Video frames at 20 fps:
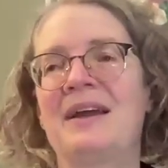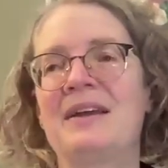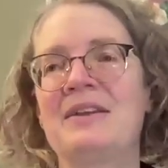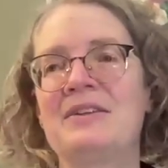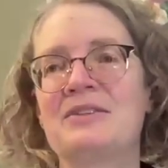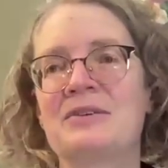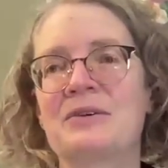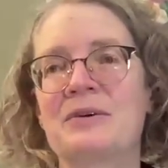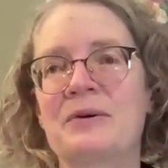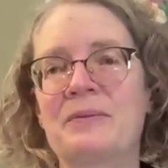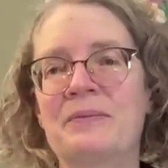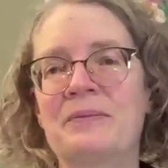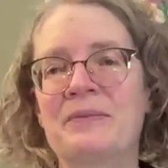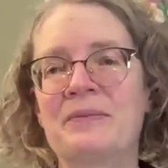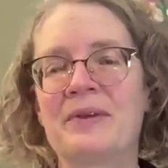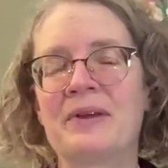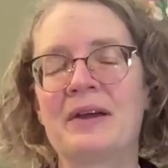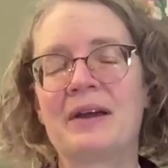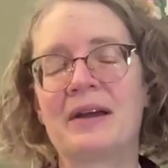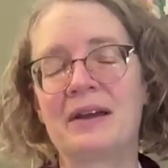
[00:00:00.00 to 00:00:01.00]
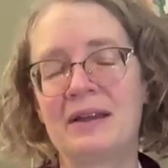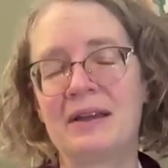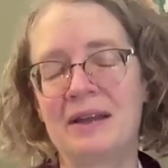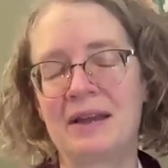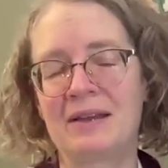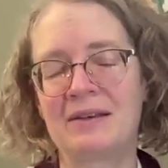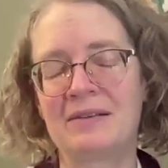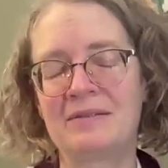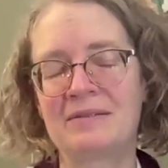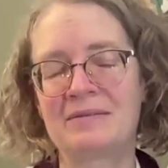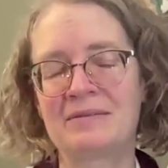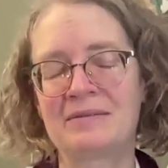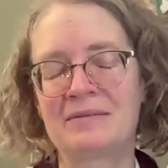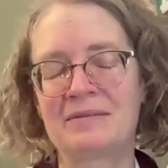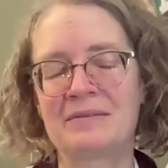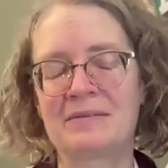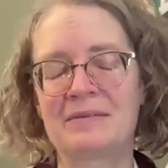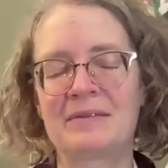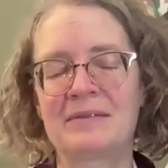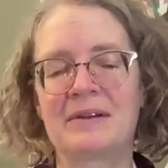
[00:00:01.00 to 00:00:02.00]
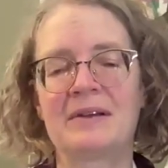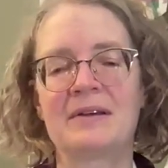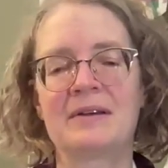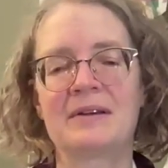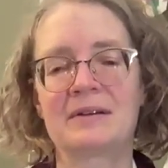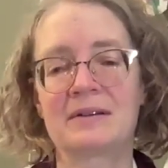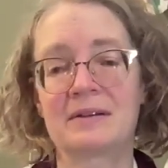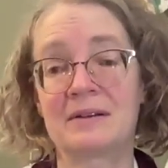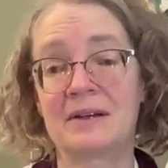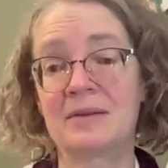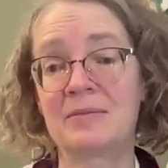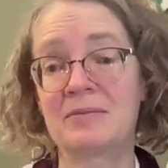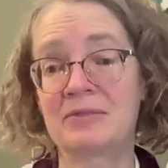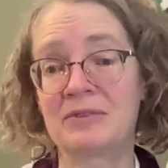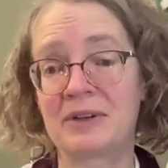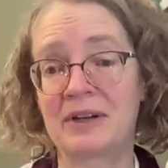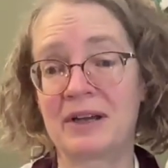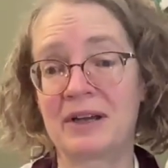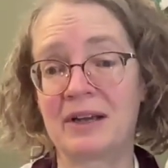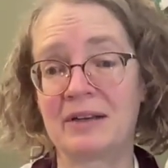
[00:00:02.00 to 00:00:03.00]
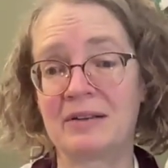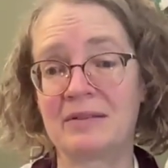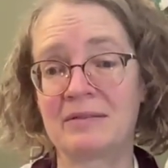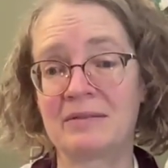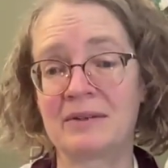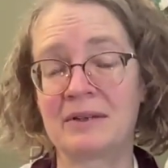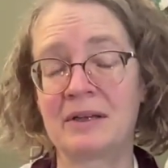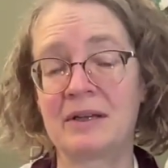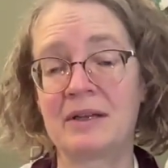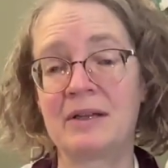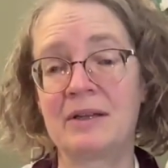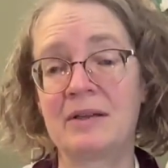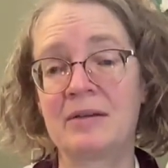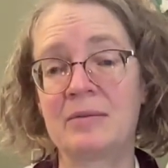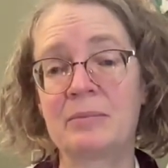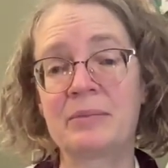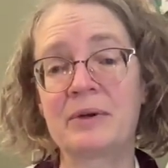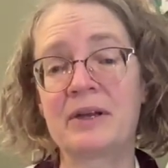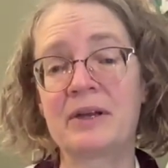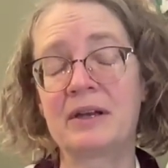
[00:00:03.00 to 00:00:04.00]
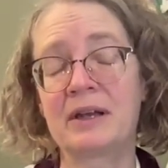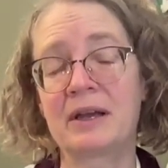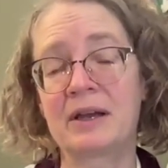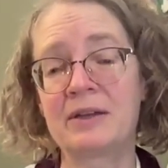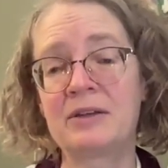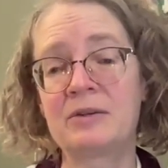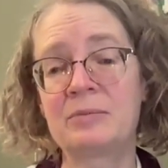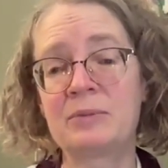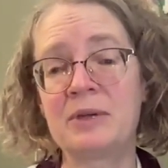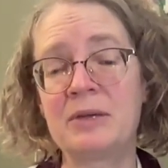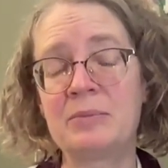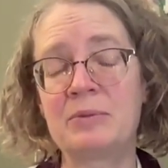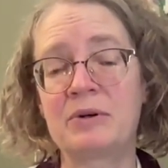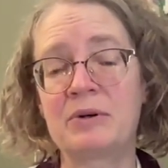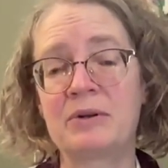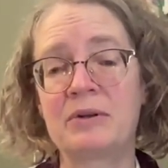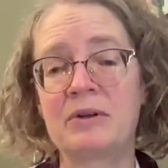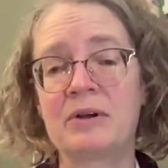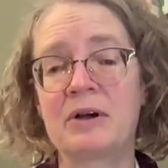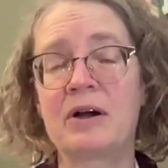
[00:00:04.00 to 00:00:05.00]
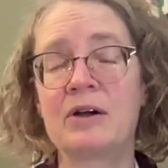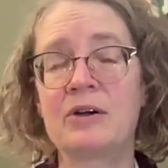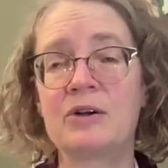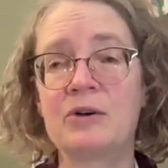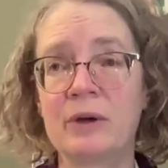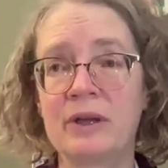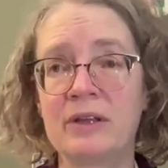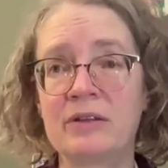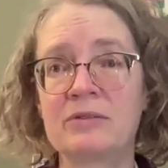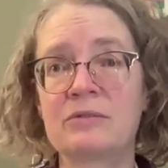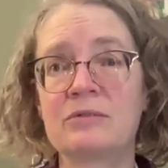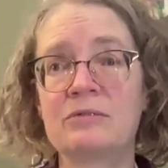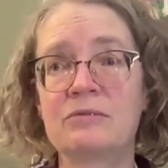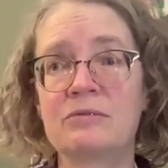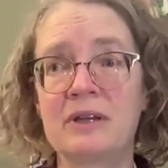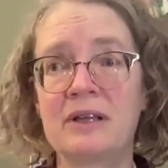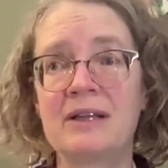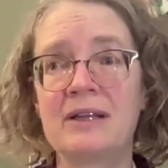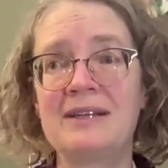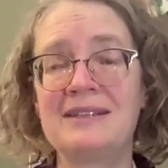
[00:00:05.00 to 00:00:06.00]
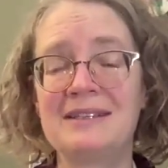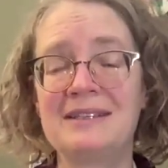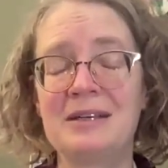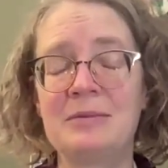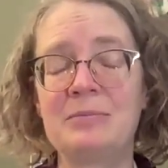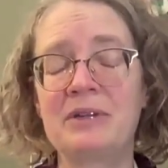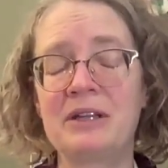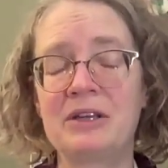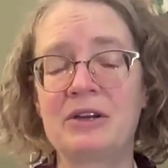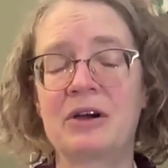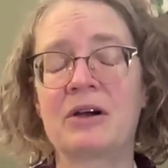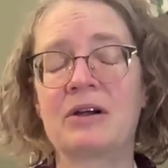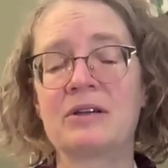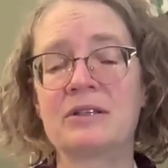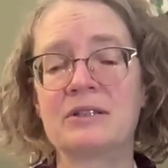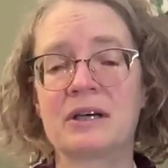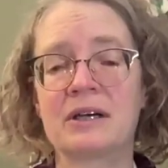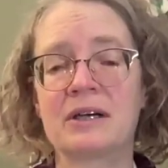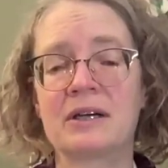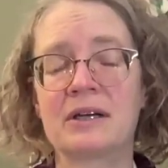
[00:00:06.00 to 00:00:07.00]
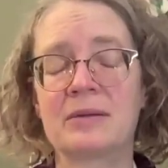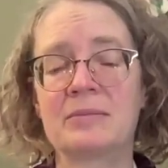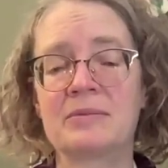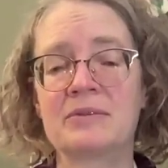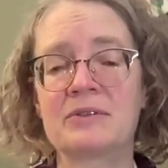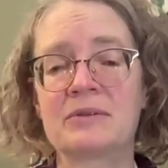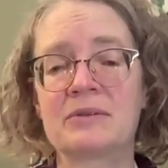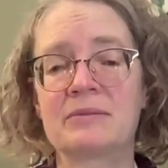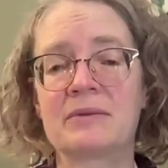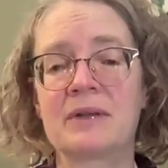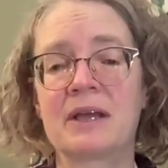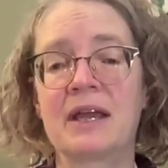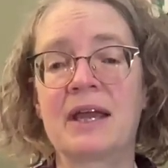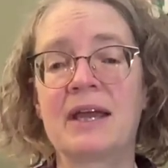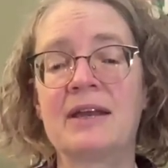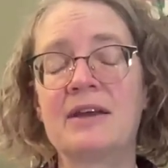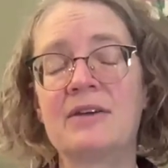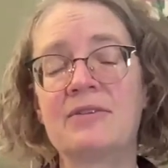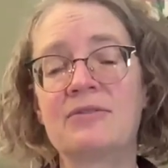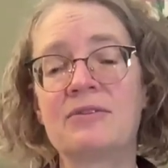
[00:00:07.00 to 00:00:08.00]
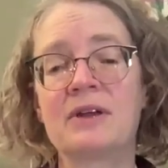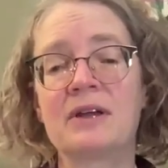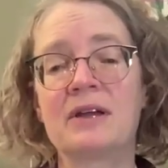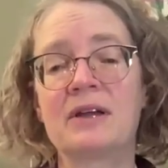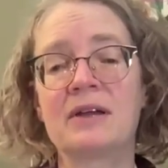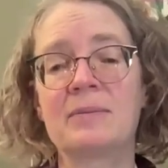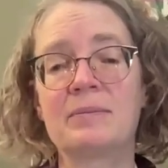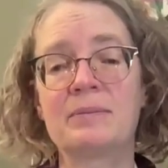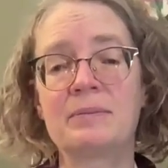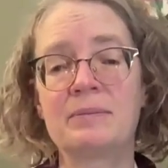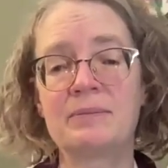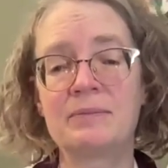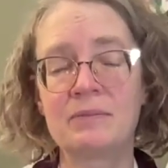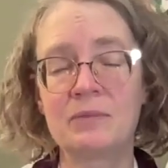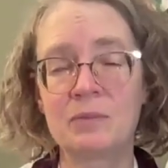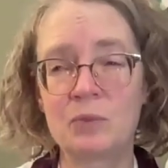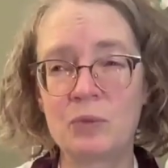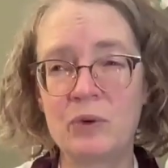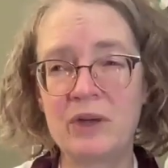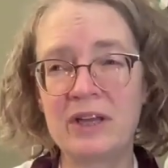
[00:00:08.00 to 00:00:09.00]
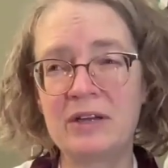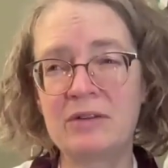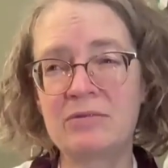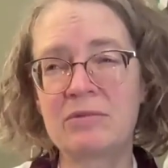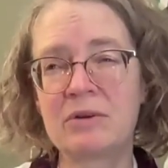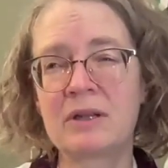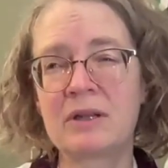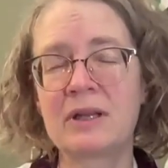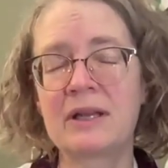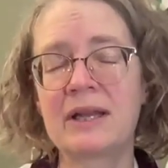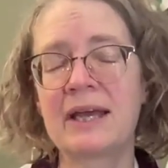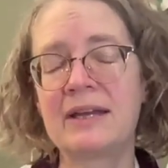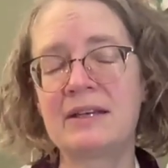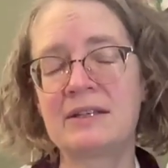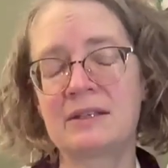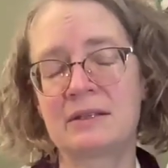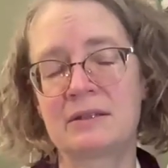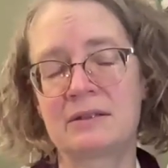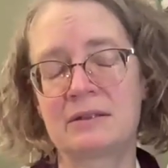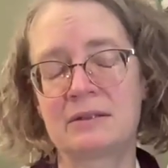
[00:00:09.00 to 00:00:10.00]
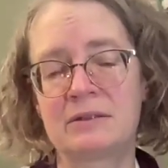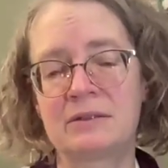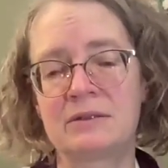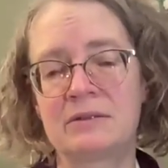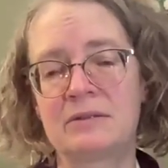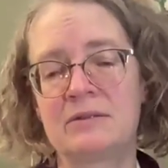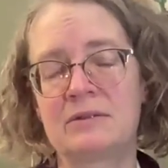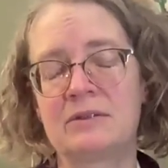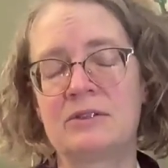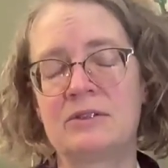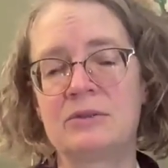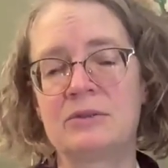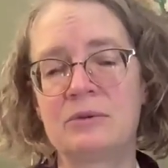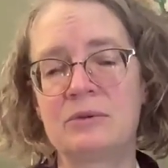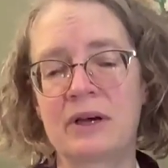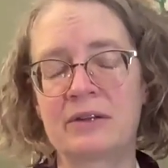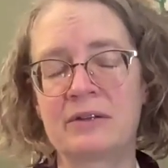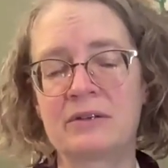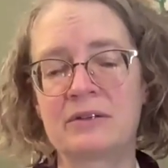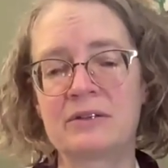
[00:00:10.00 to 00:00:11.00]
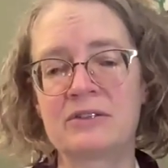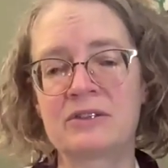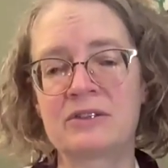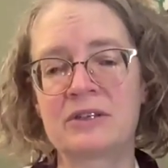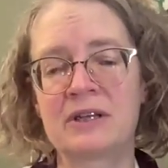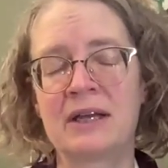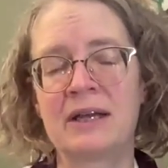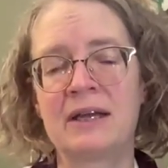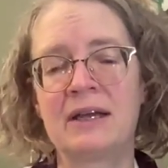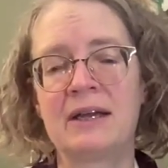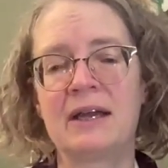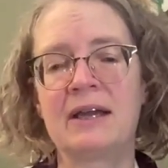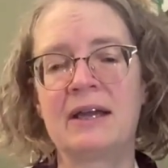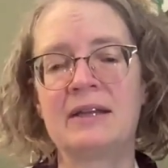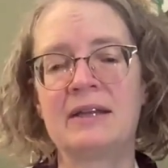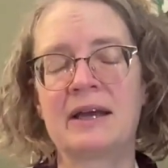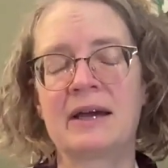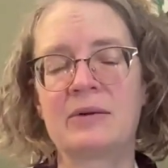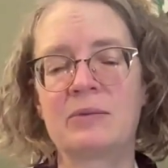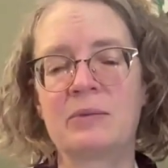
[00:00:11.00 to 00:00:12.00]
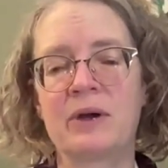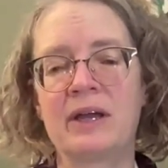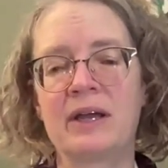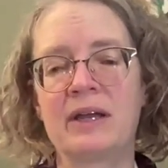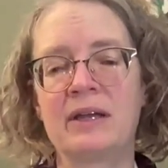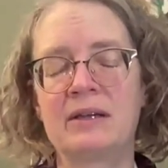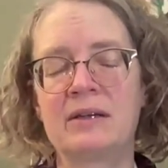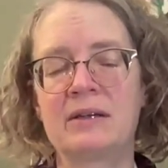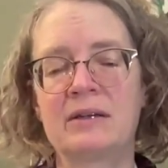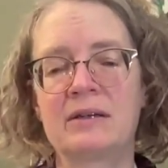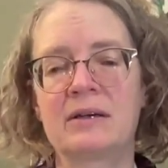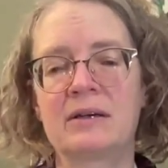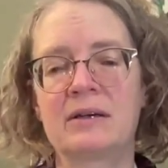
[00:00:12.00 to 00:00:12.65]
And so, again, I'm fine, but other people are going through really deeply hard times. And if we relate to others in that way